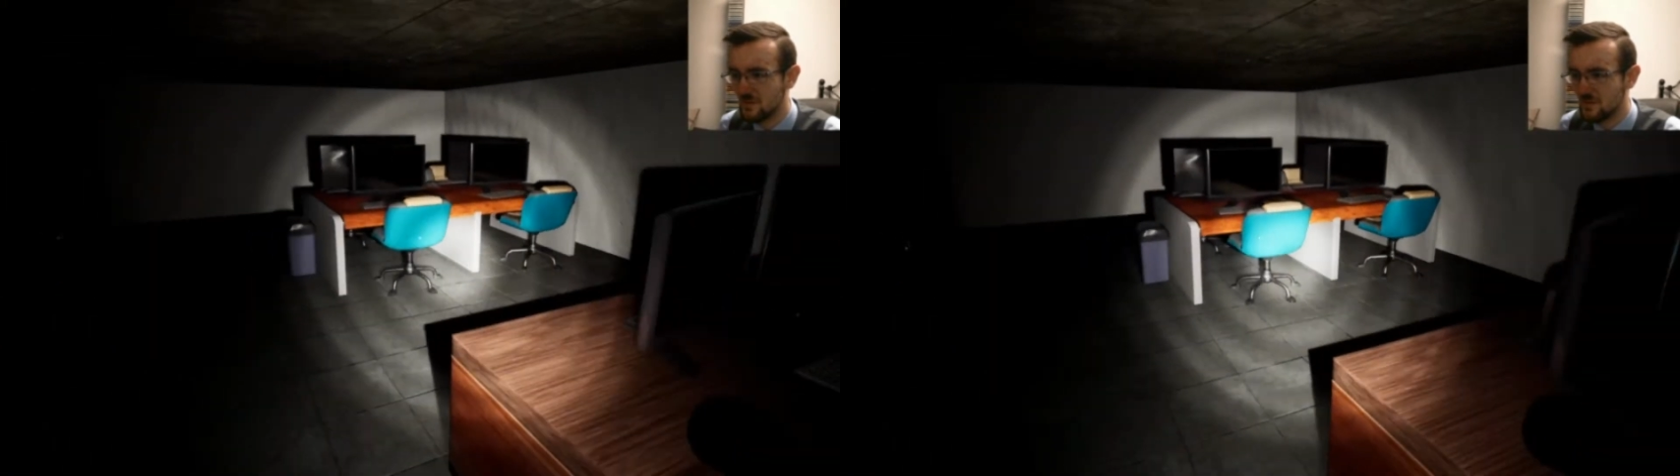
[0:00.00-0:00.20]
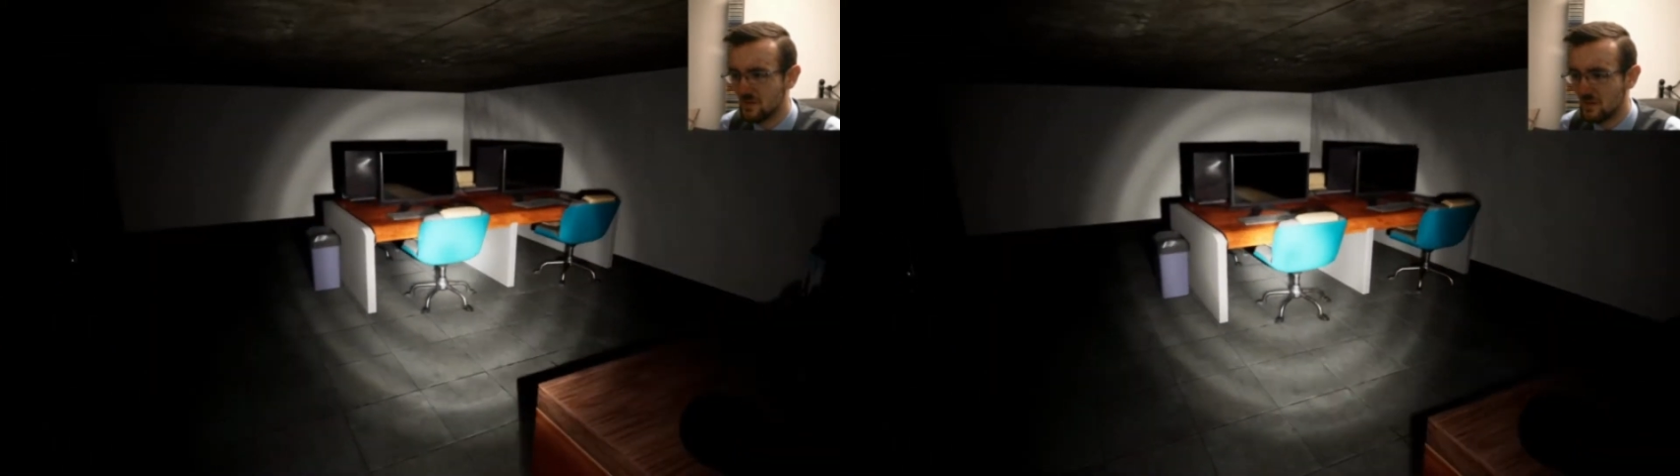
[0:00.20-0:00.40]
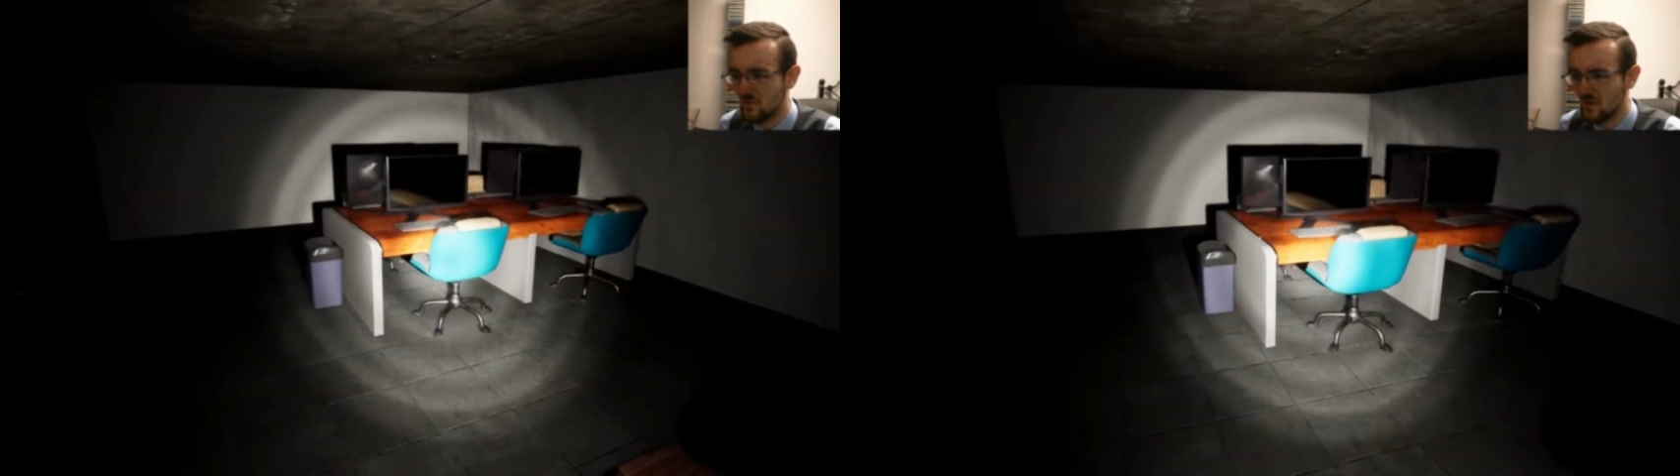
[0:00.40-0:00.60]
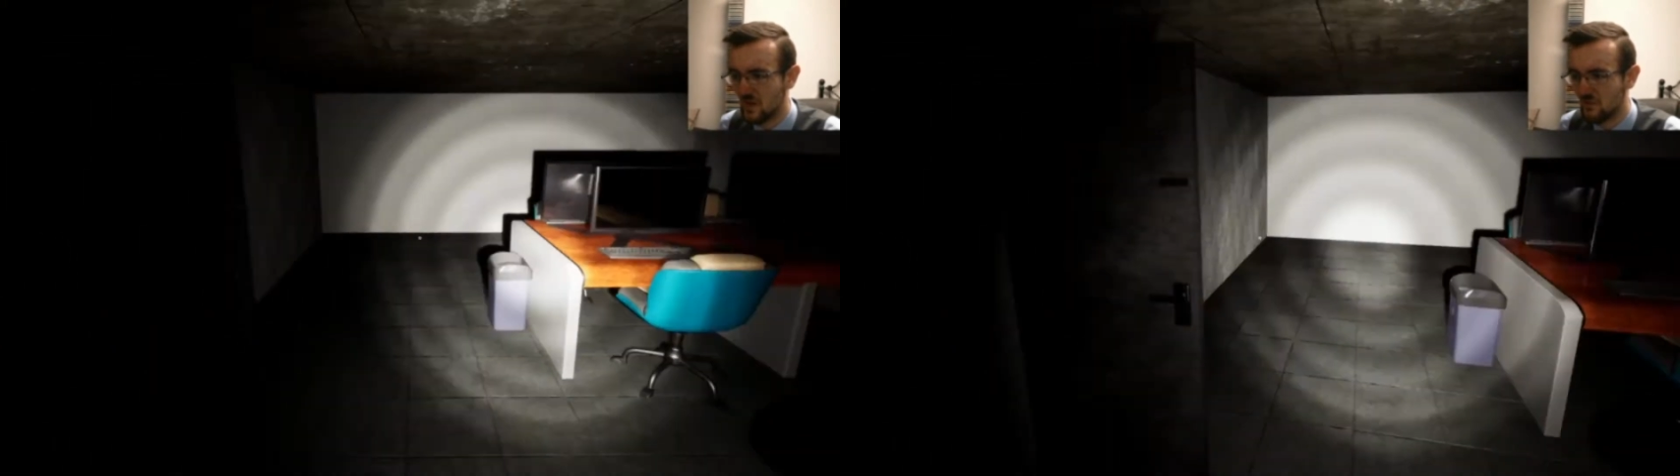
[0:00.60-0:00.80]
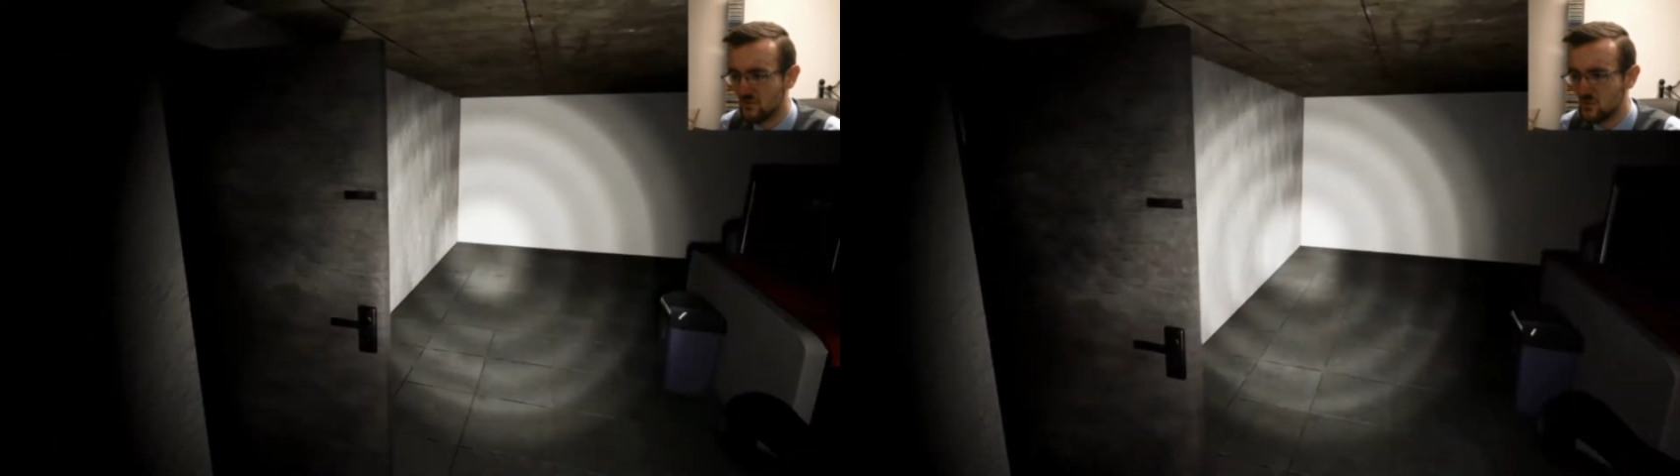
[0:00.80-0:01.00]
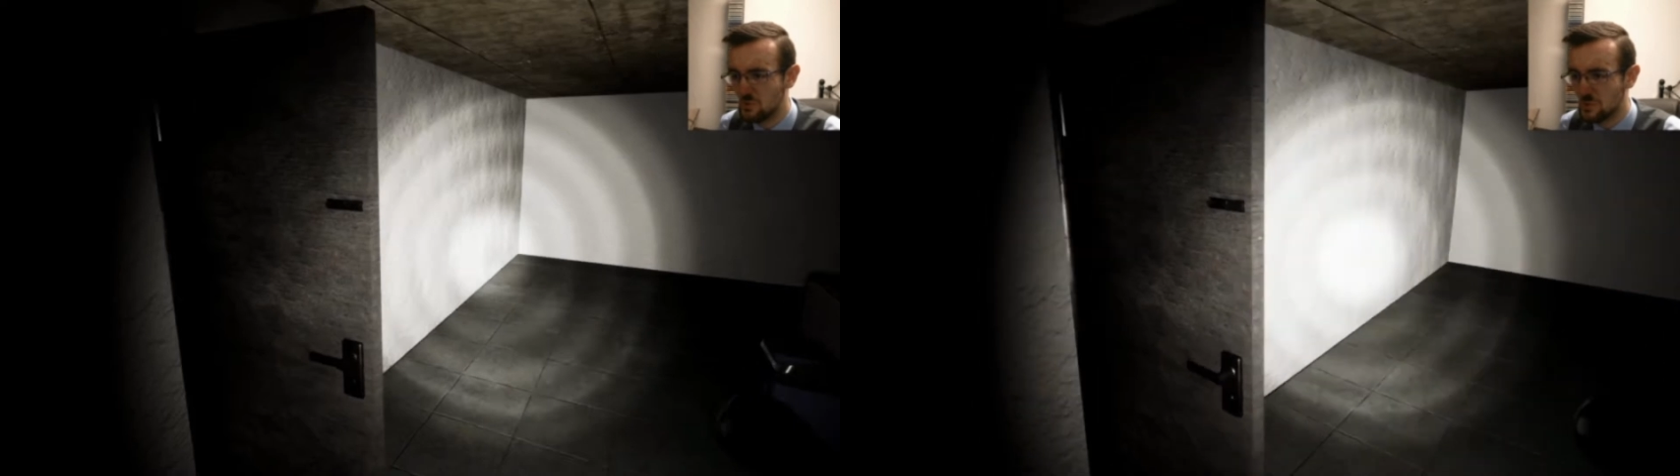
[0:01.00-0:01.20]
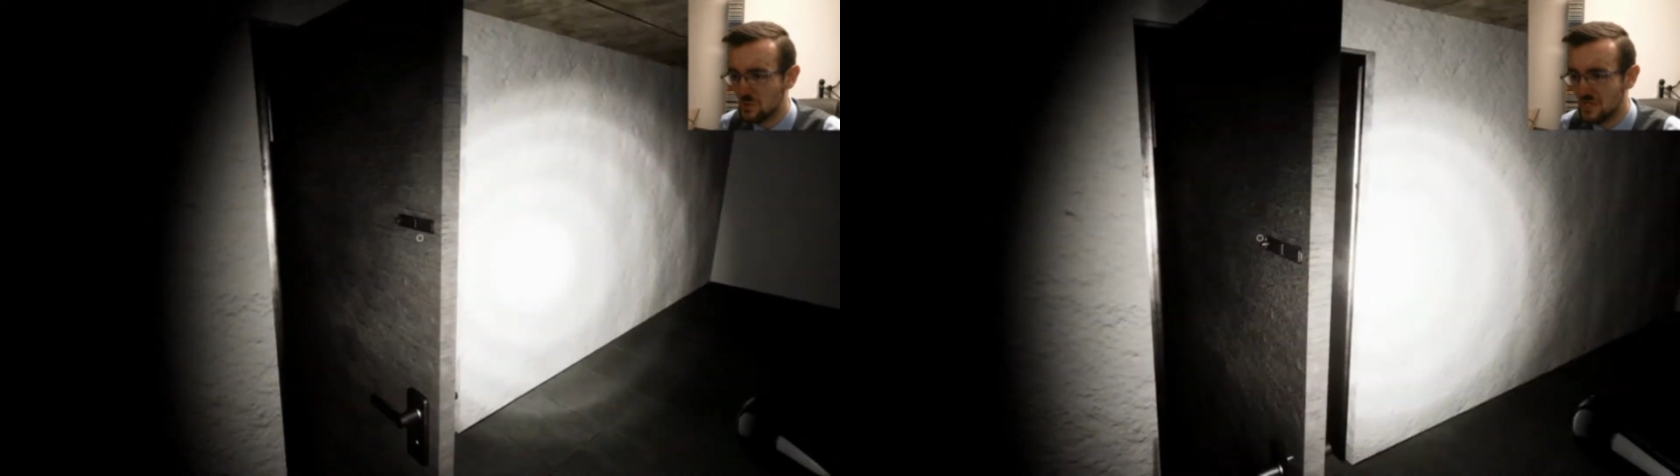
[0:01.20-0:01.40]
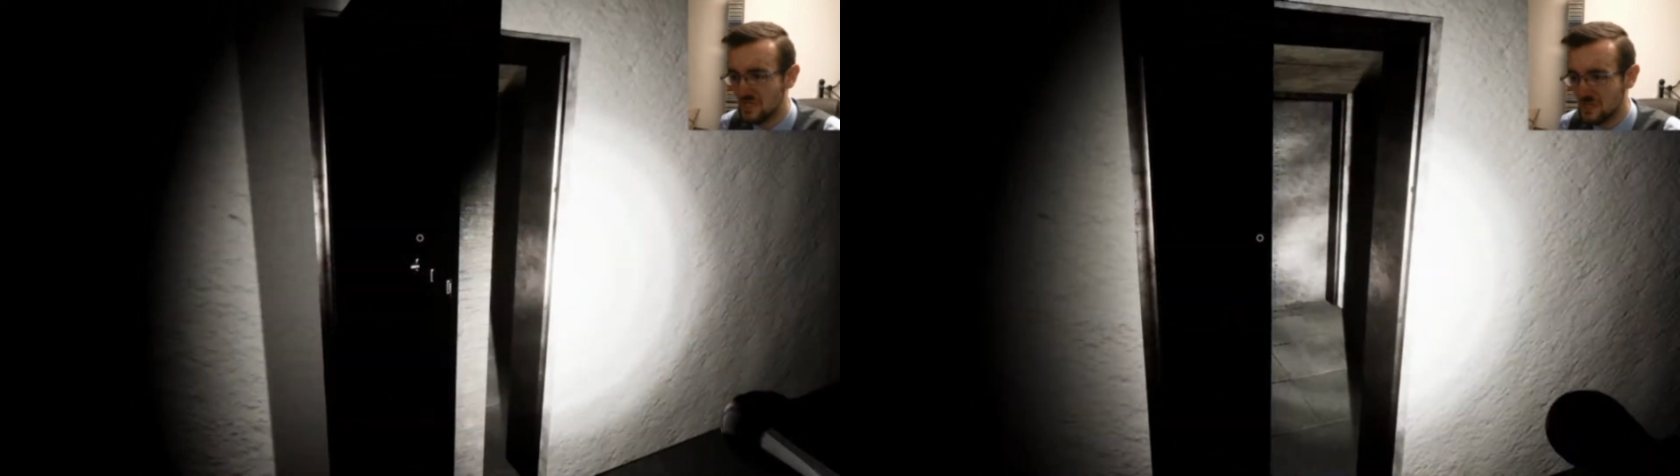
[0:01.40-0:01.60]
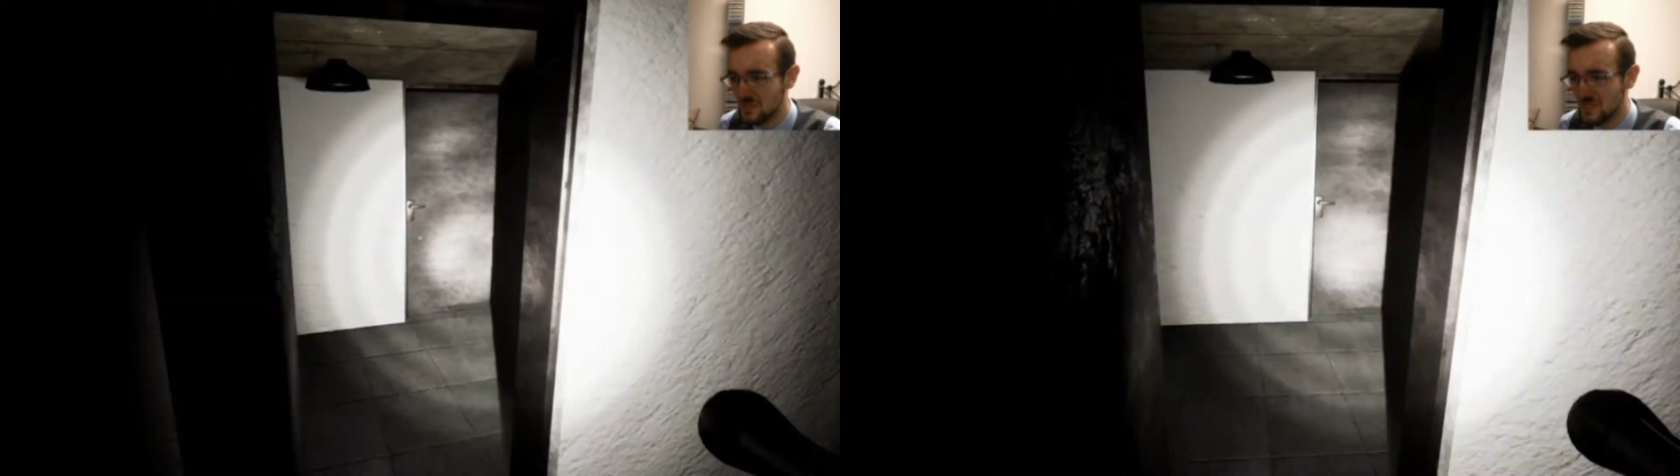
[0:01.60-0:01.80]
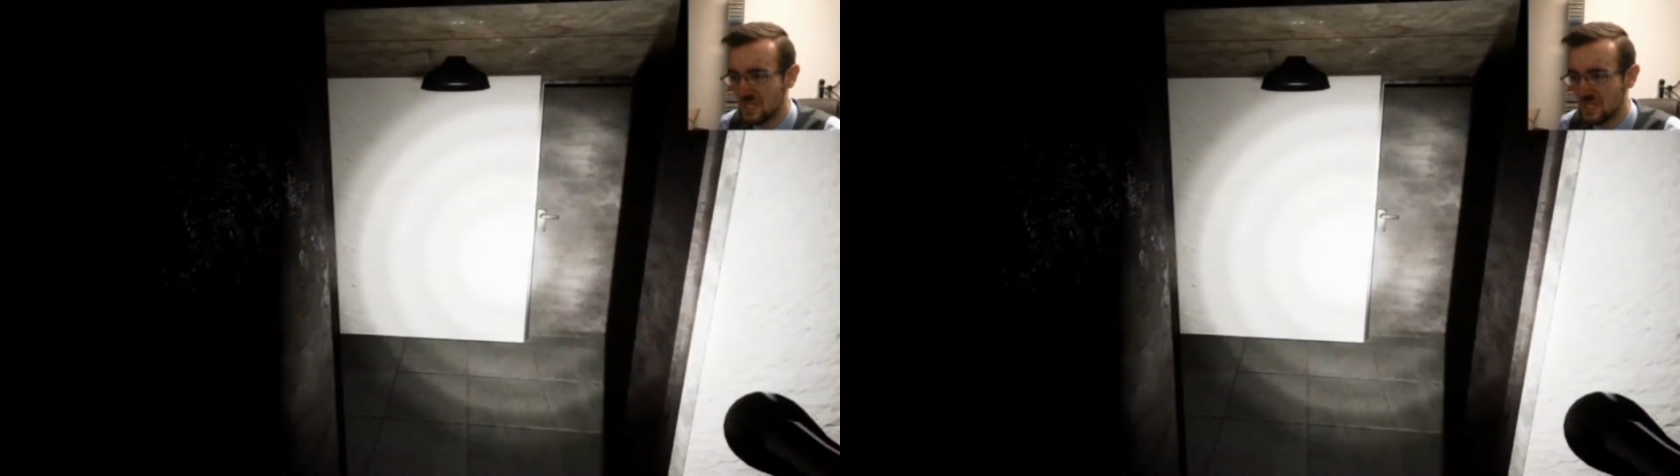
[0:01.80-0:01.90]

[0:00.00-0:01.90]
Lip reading: They even have 2 screens.